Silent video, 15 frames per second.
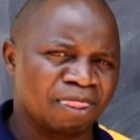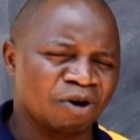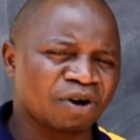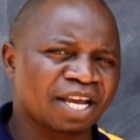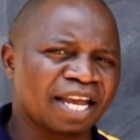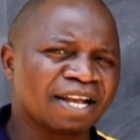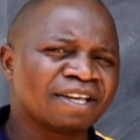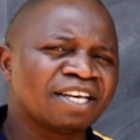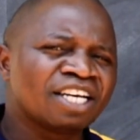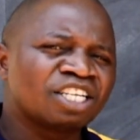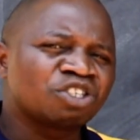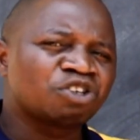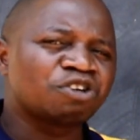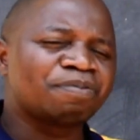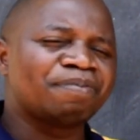Okay?
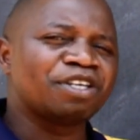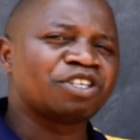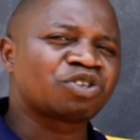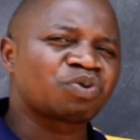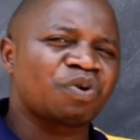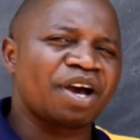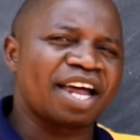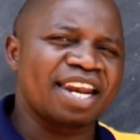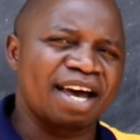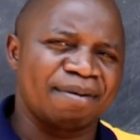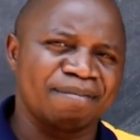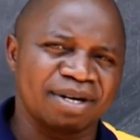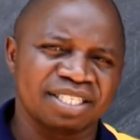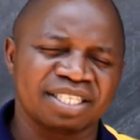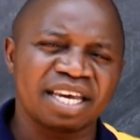Should be square
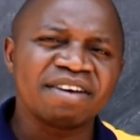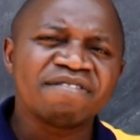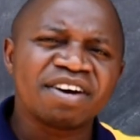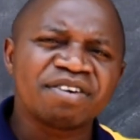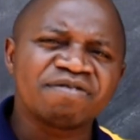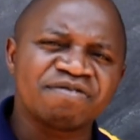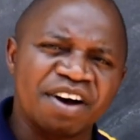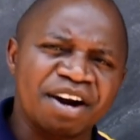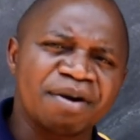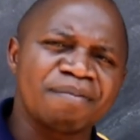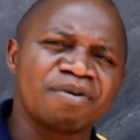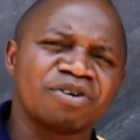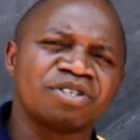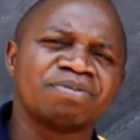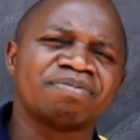numbers. Even
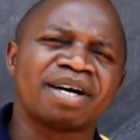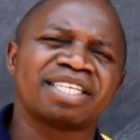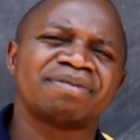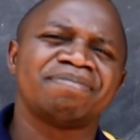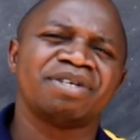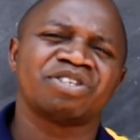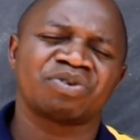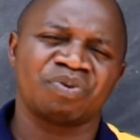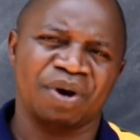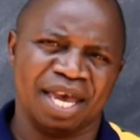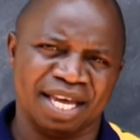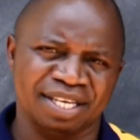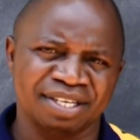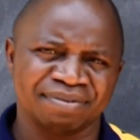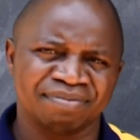variables must be
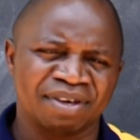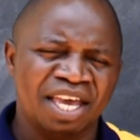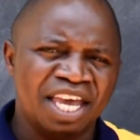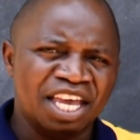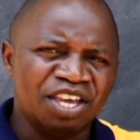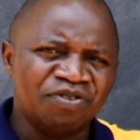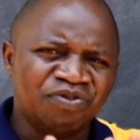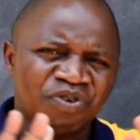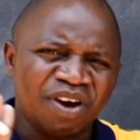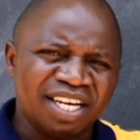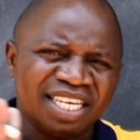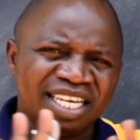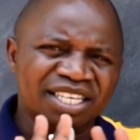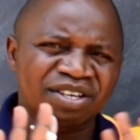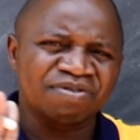squared. If you
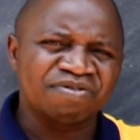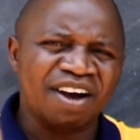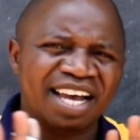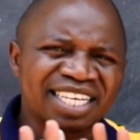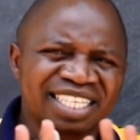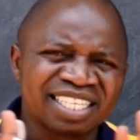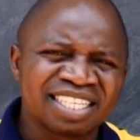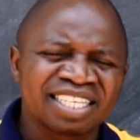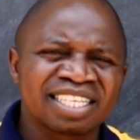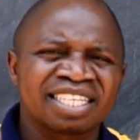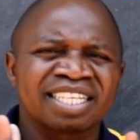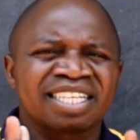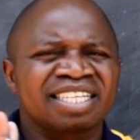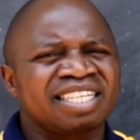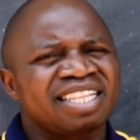identify
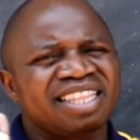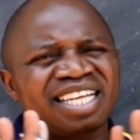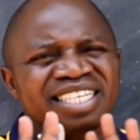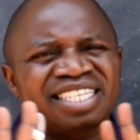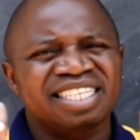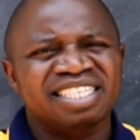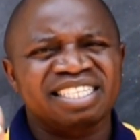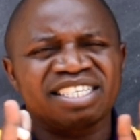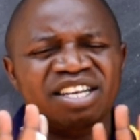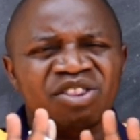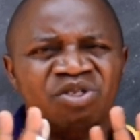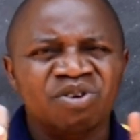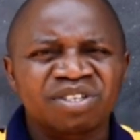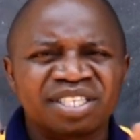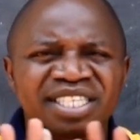that
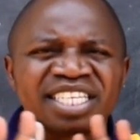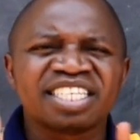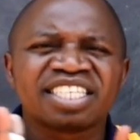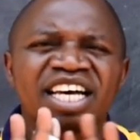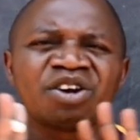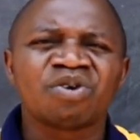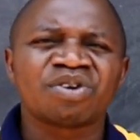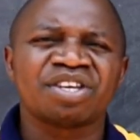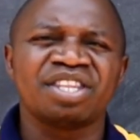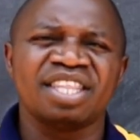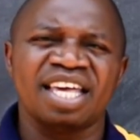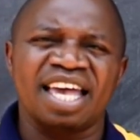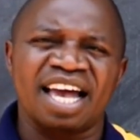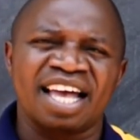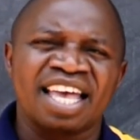those things are not
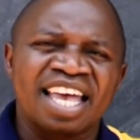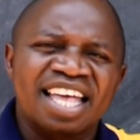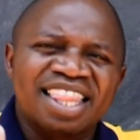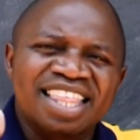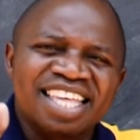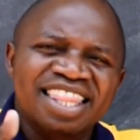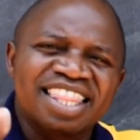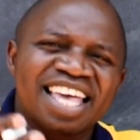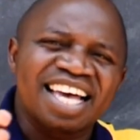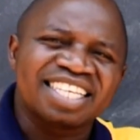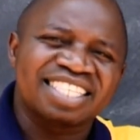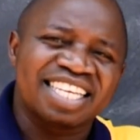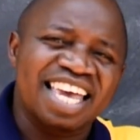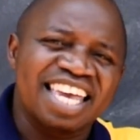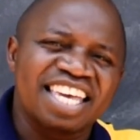there, then they are
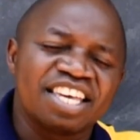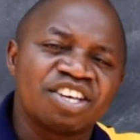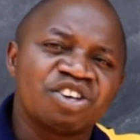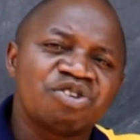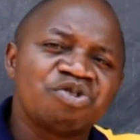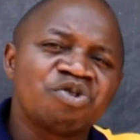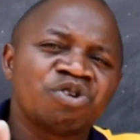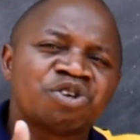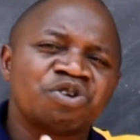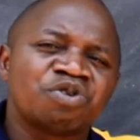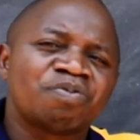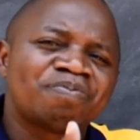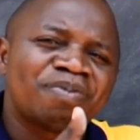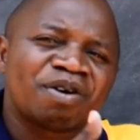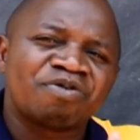saying you
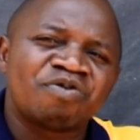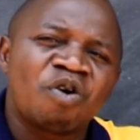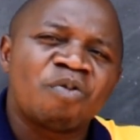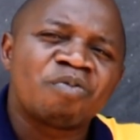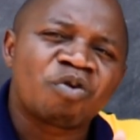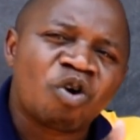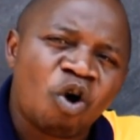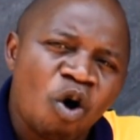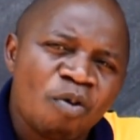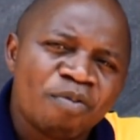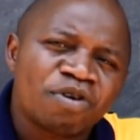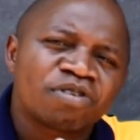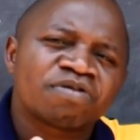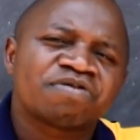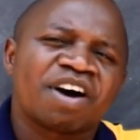should perform
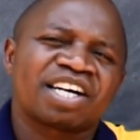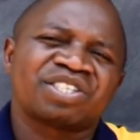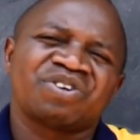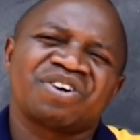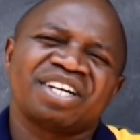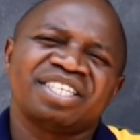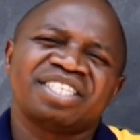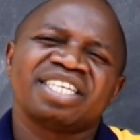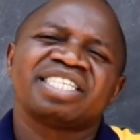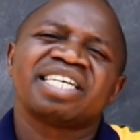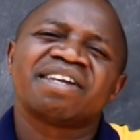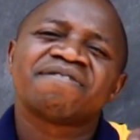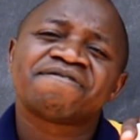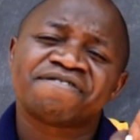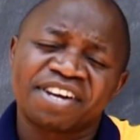common
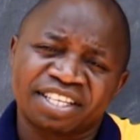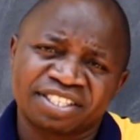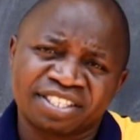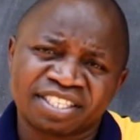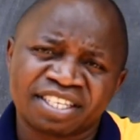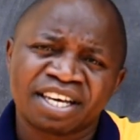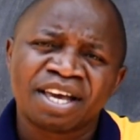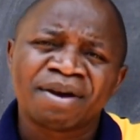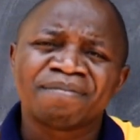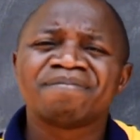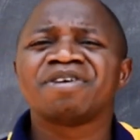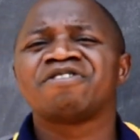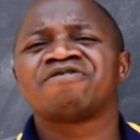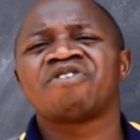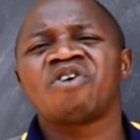factorization first
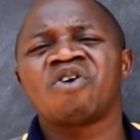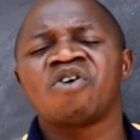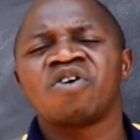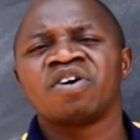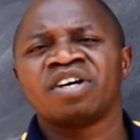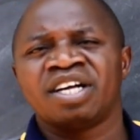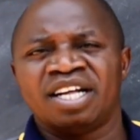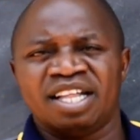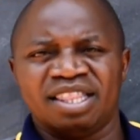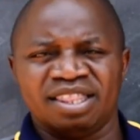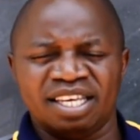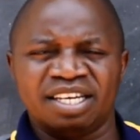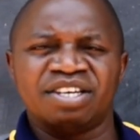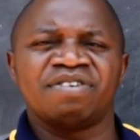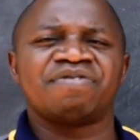before
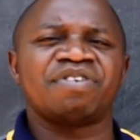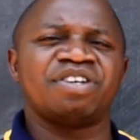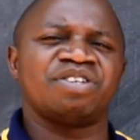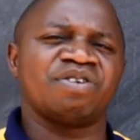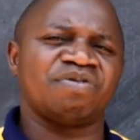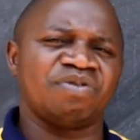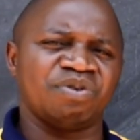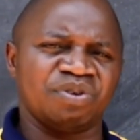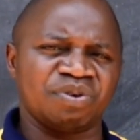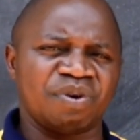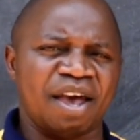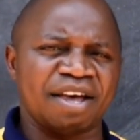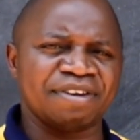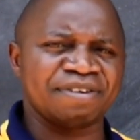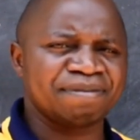the difference of two
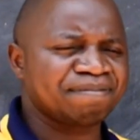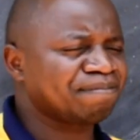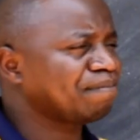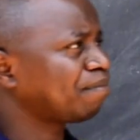squares.